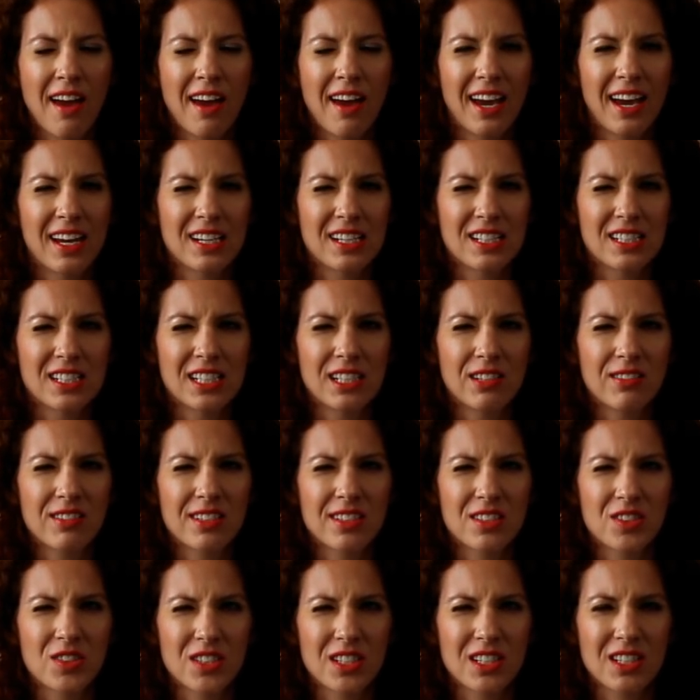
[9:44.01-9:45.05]
additive,
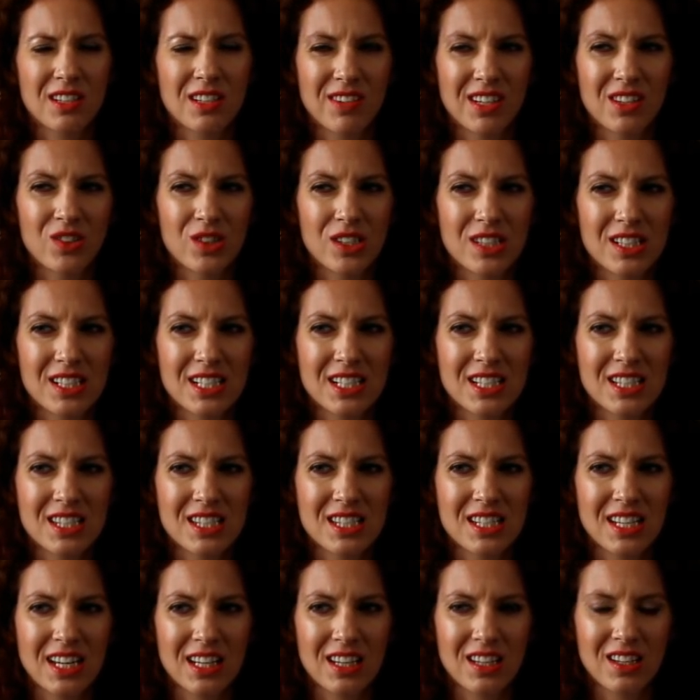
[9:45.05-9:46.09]
because we noticed
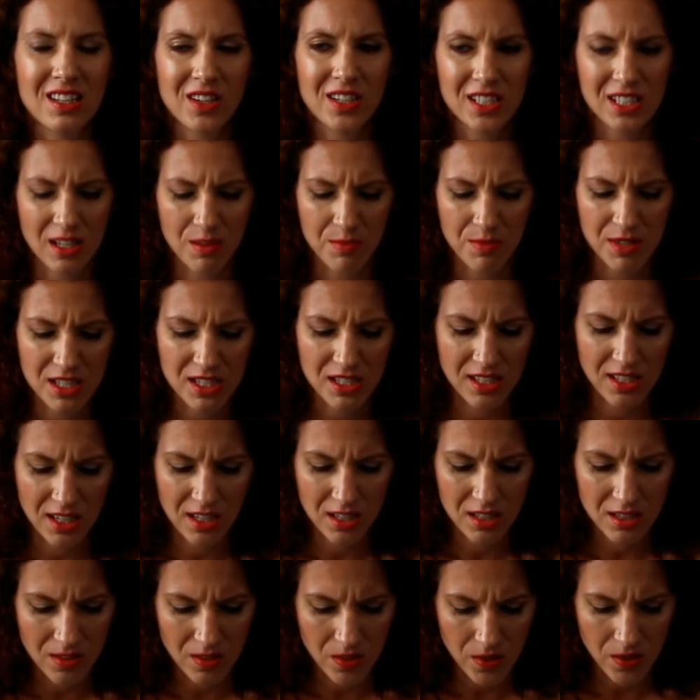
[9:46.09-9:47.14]
that her tummy started
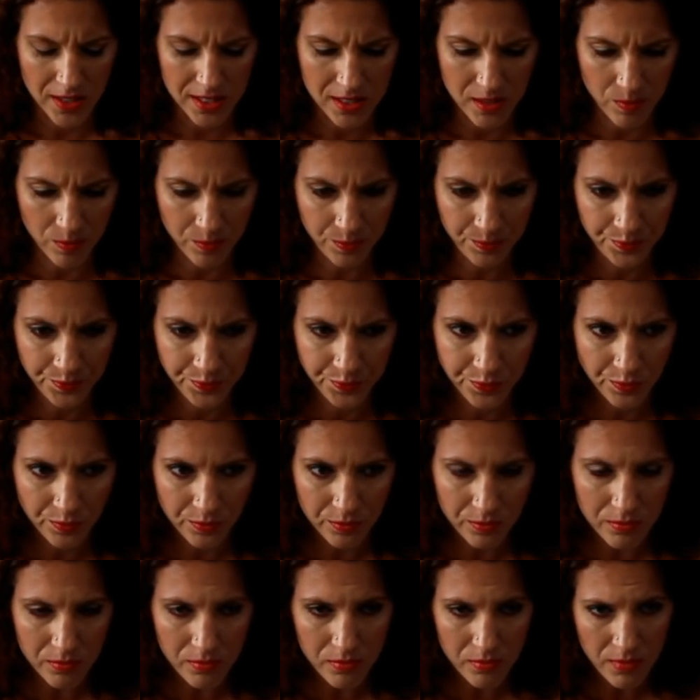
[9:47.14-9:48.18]
to
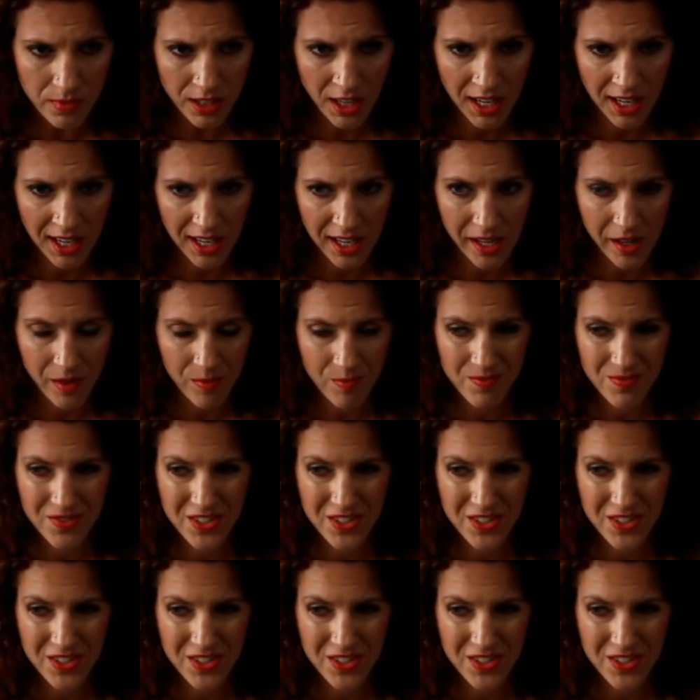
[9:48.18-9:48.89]
hurt.